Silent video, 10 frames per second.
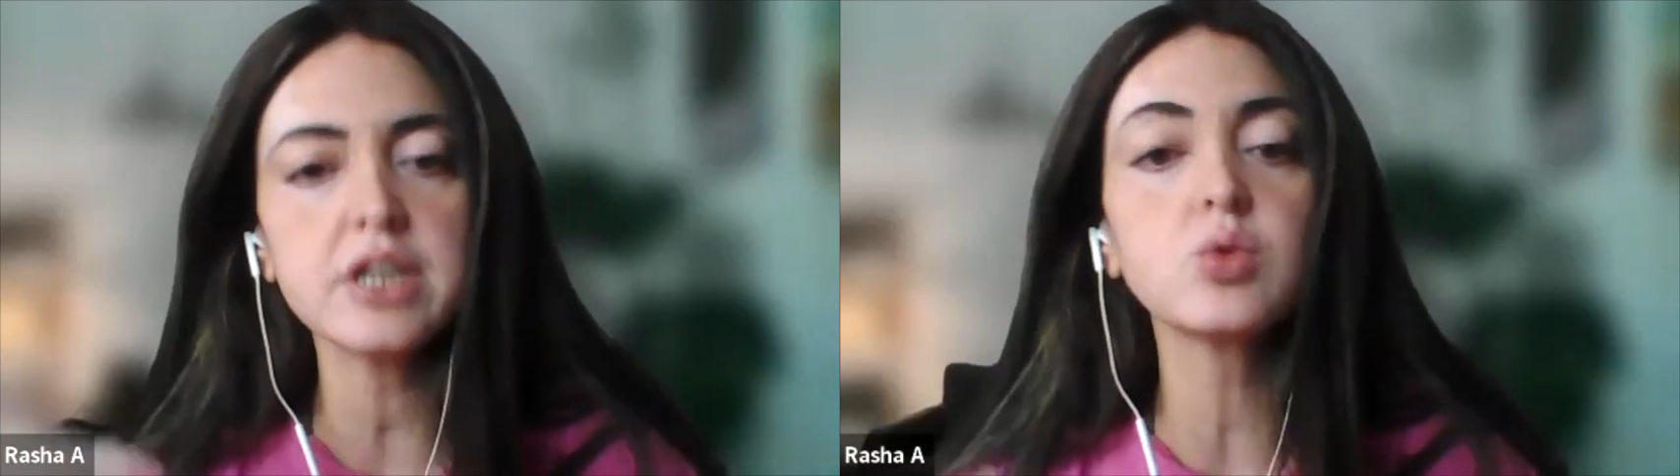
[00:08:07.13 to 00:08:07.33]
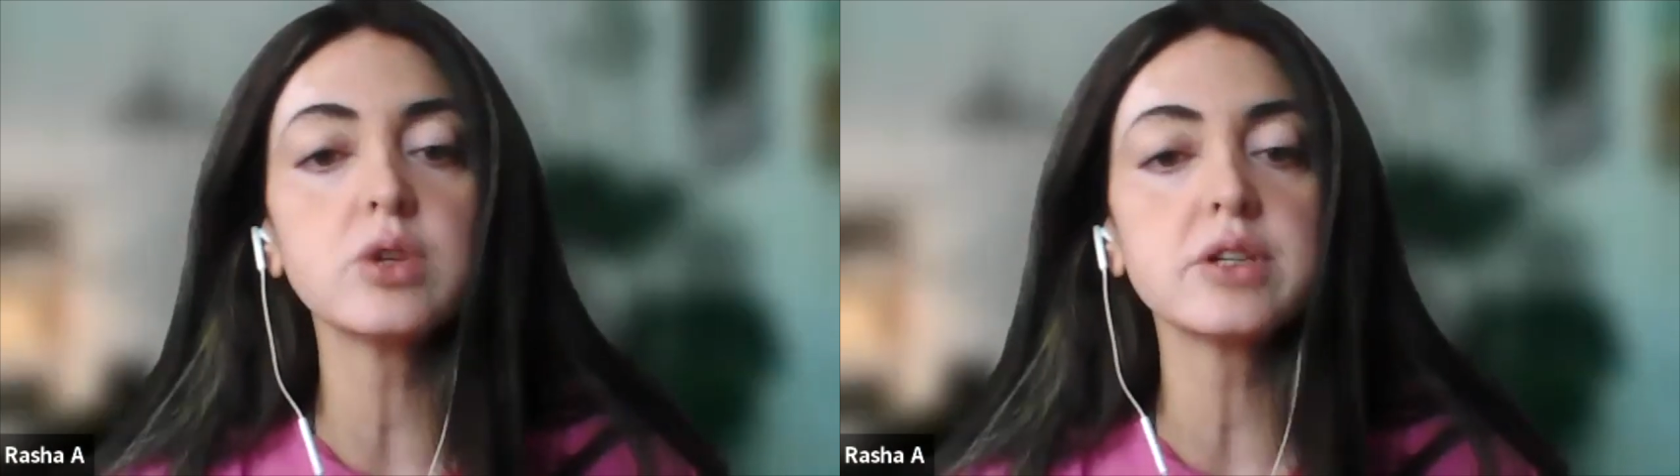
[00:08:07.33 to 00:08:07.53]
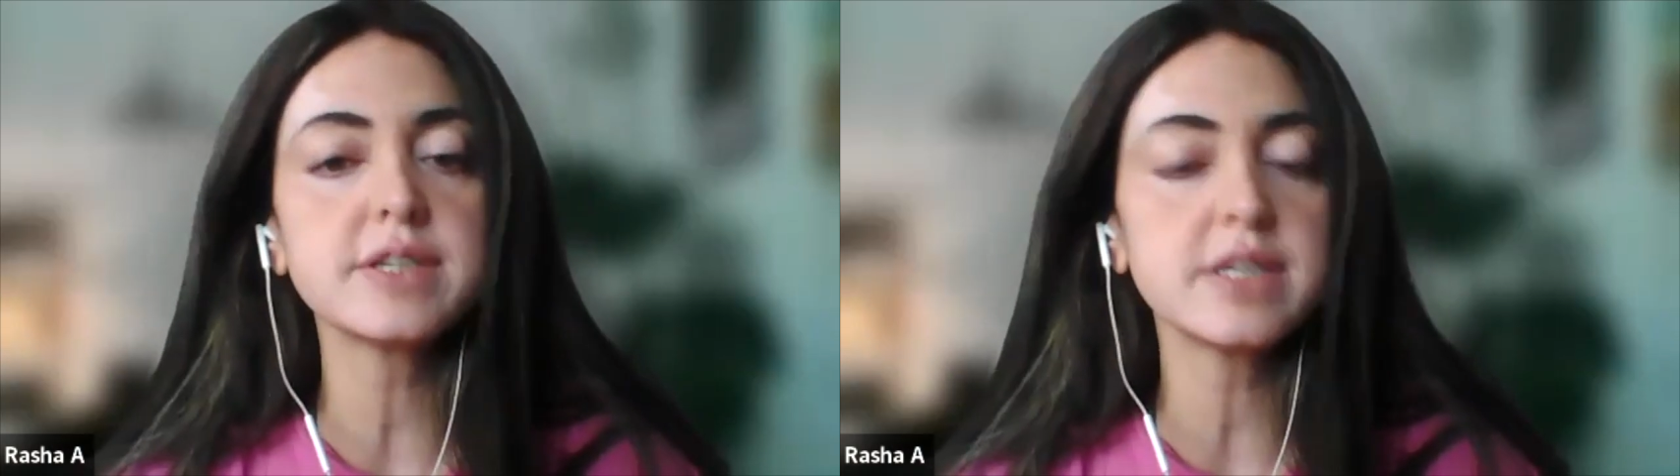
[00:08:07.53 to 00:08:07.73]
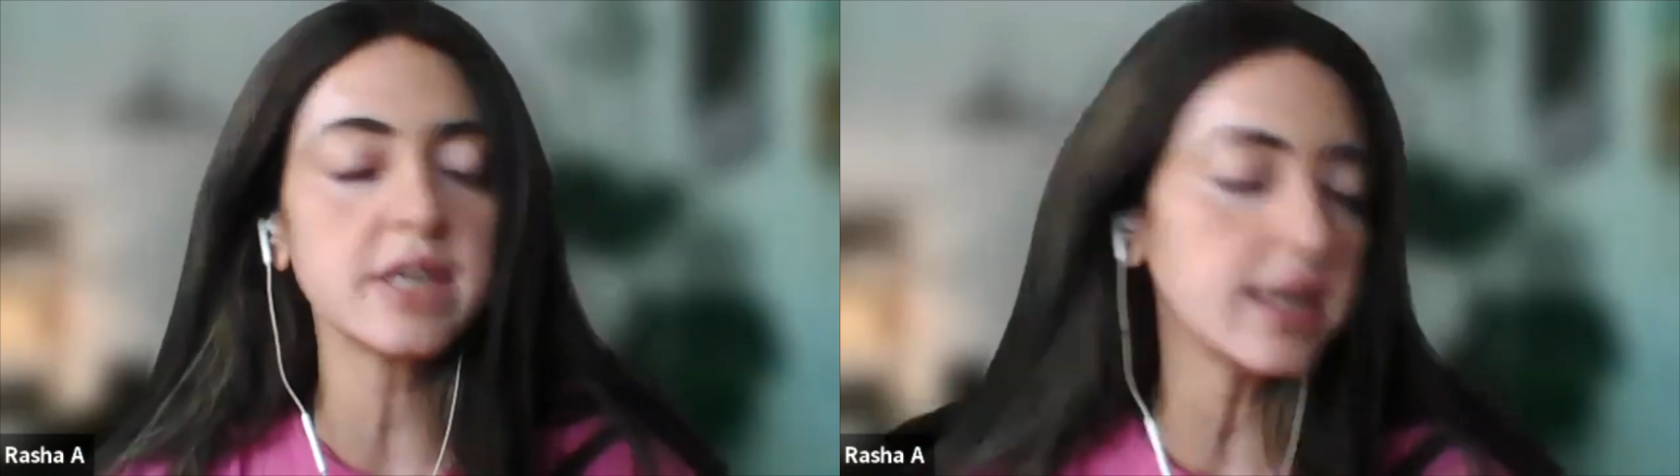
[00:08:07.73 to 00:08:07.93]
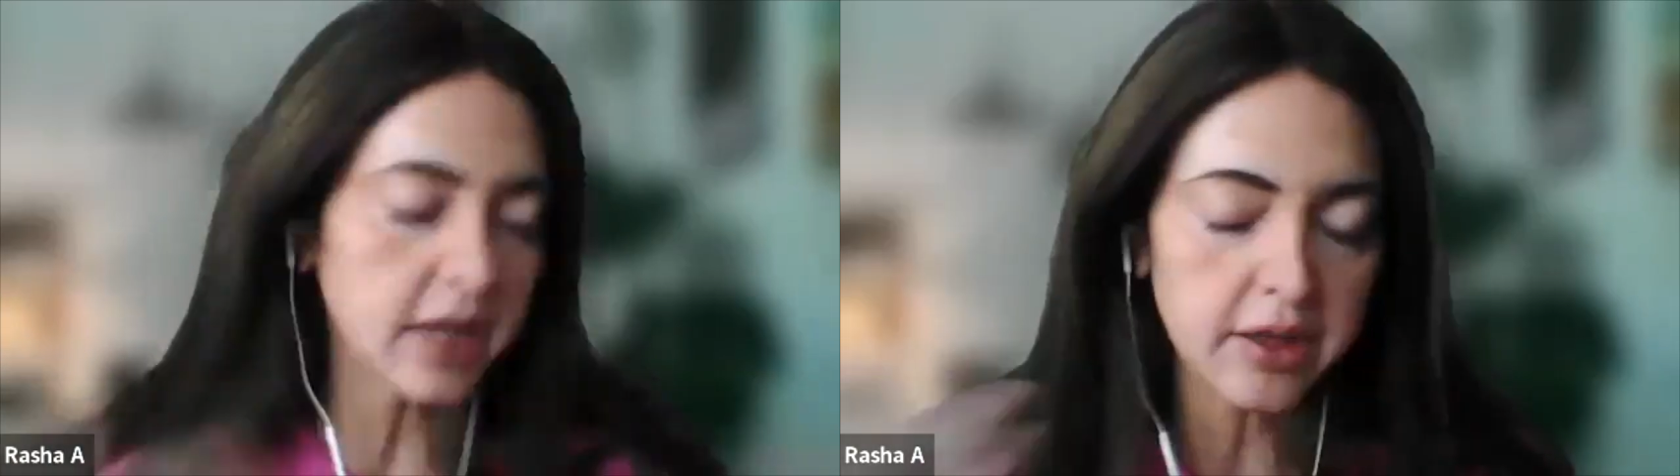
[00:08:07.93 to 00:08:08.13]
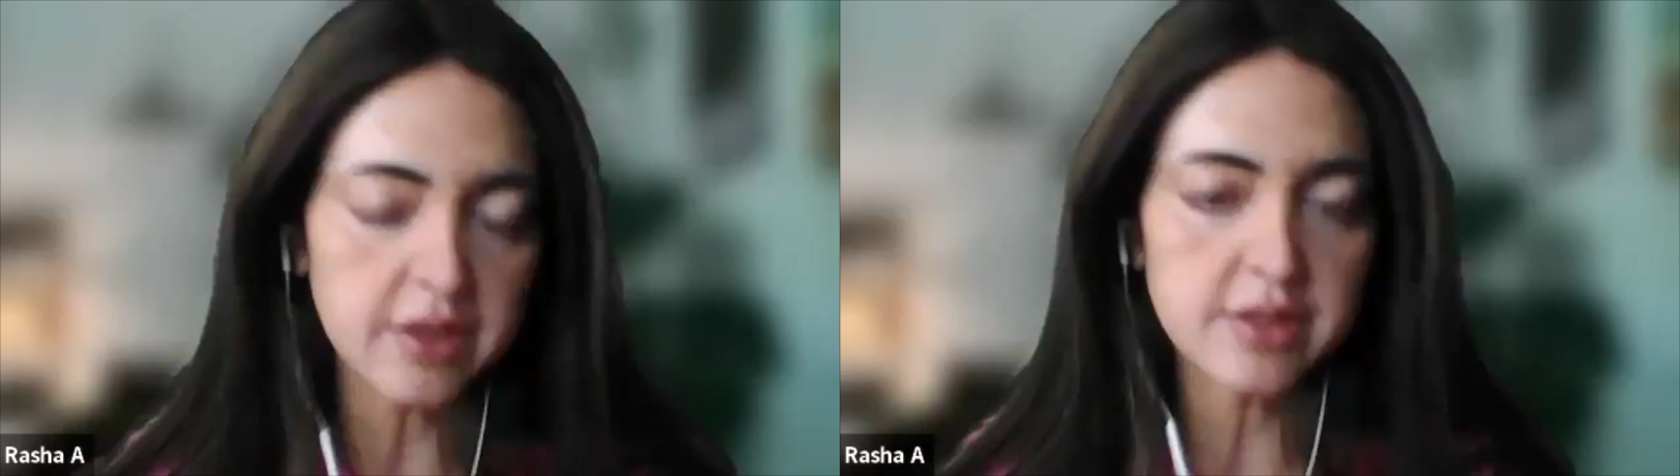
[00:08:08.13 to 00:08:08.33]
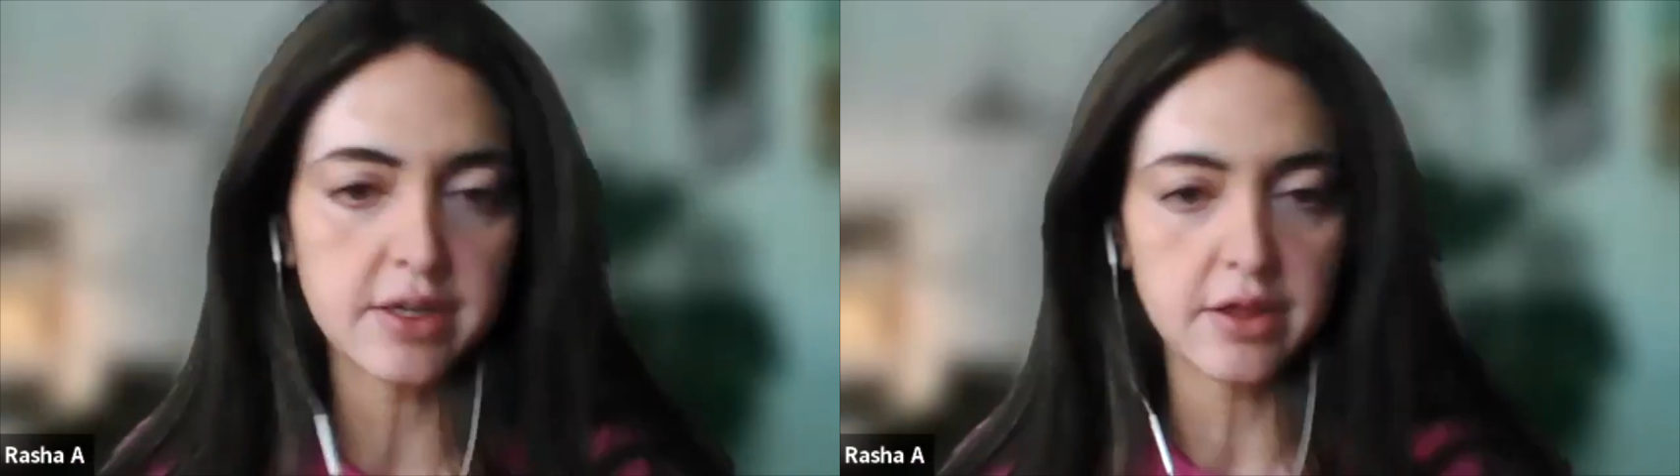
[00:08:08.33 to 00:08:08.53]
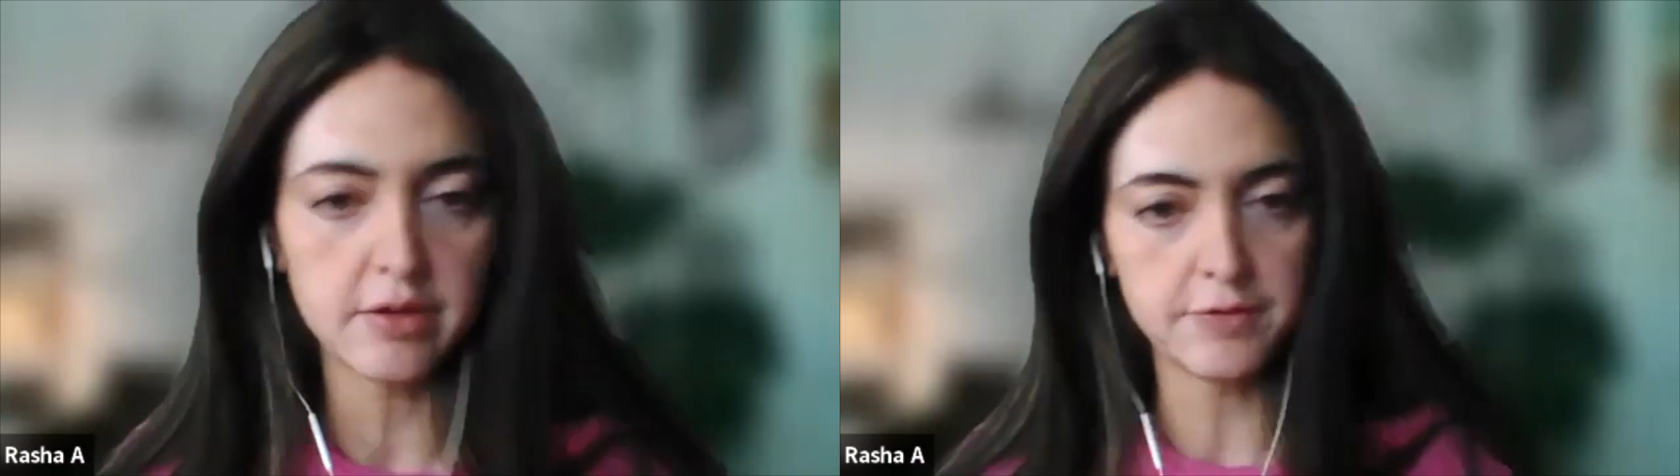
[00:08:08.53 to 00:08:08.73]
it will stay like this
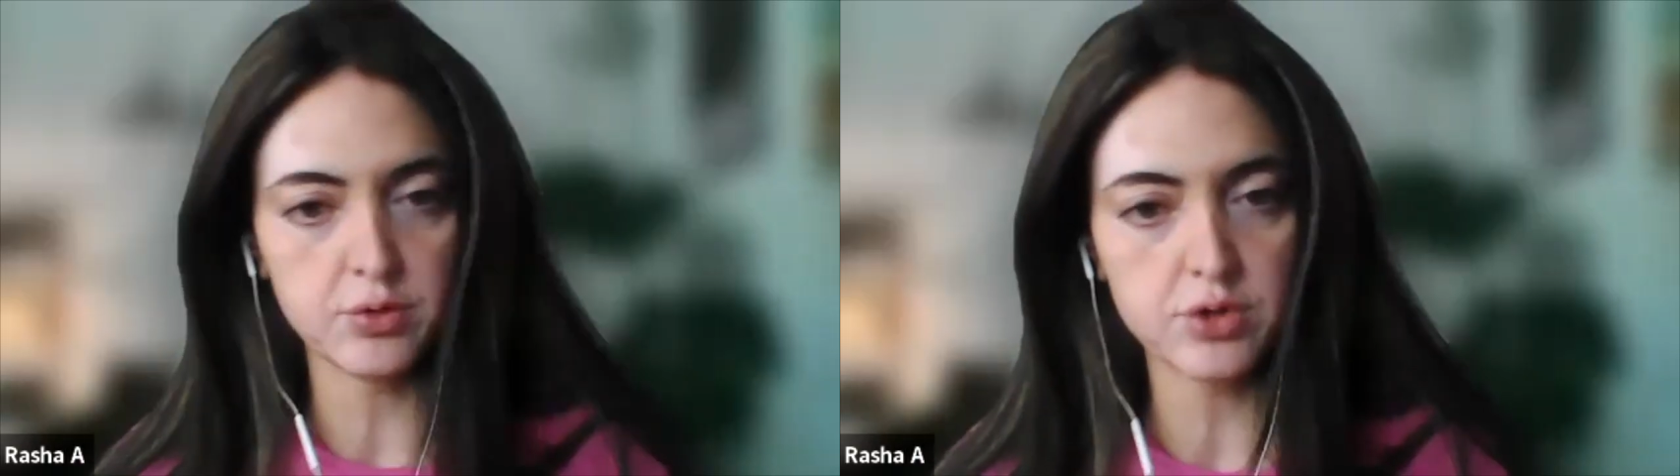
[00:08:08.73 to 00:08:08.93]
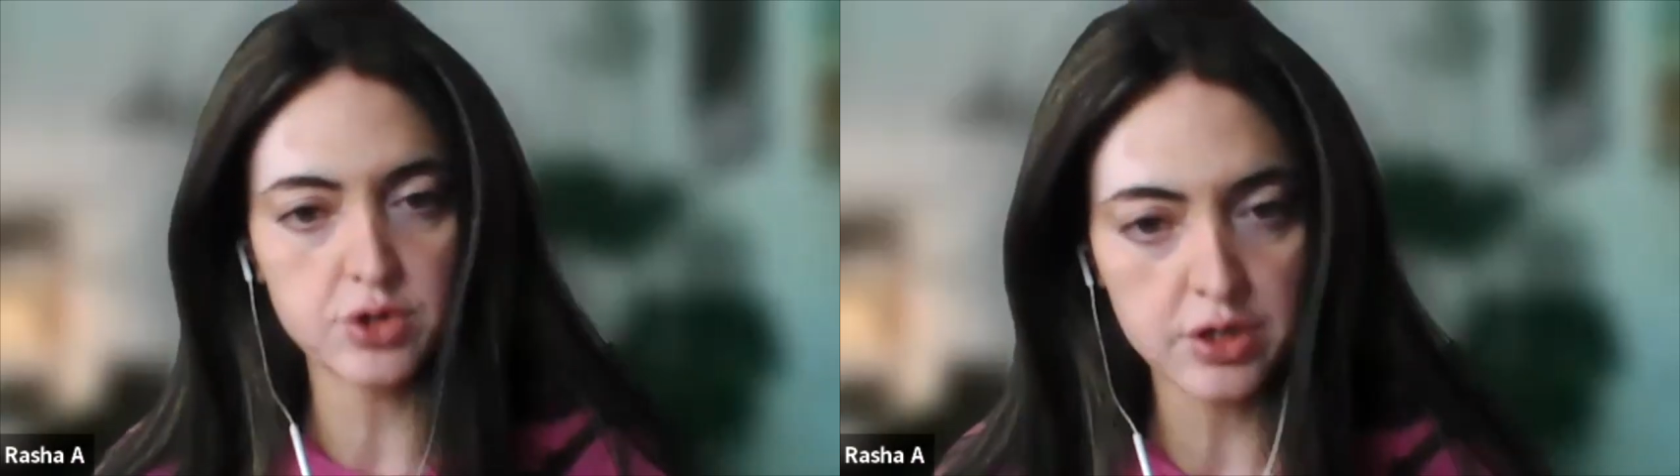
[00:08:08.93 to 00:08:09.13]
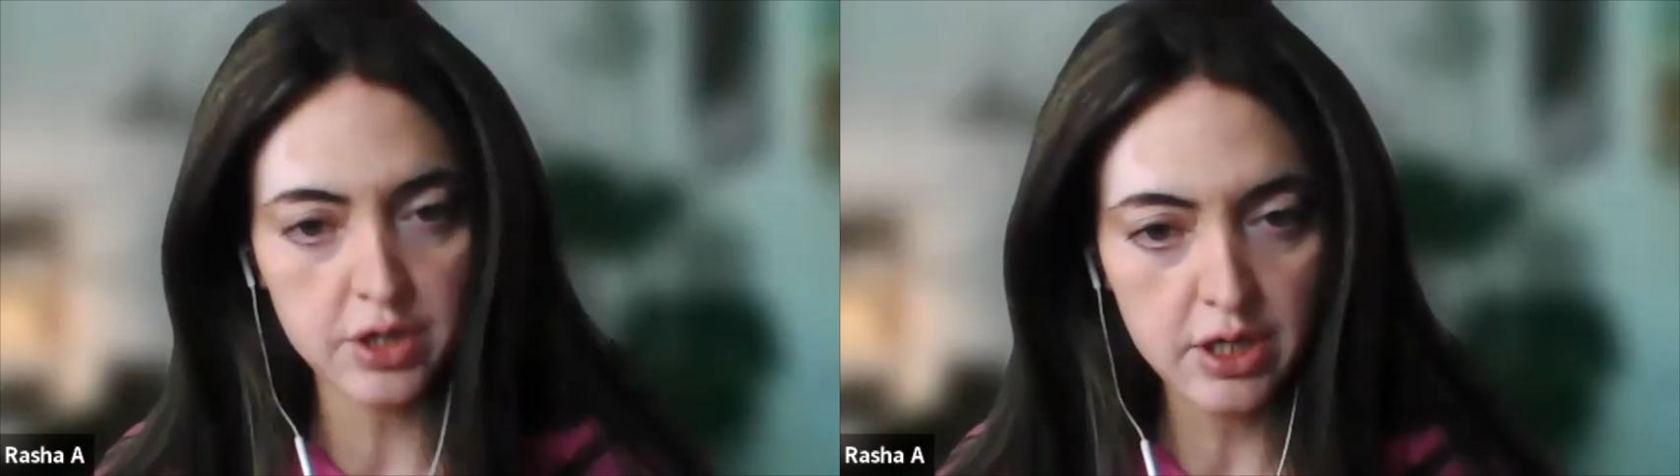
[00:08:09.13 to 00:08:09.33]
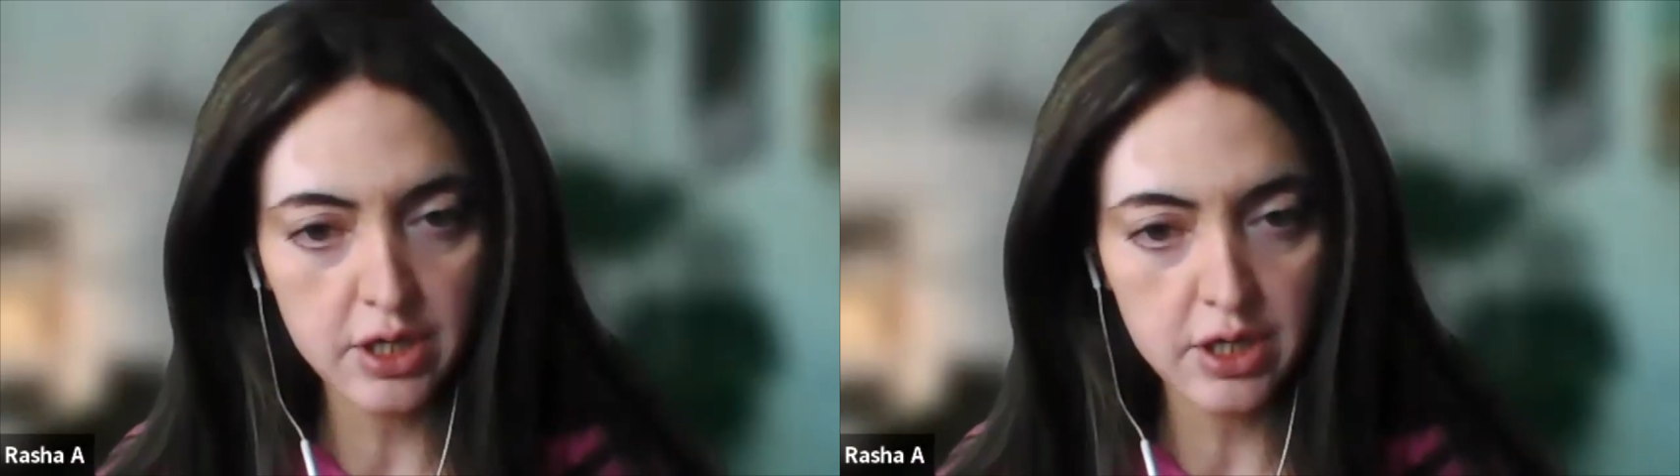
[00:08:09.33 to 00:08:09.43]
in the future.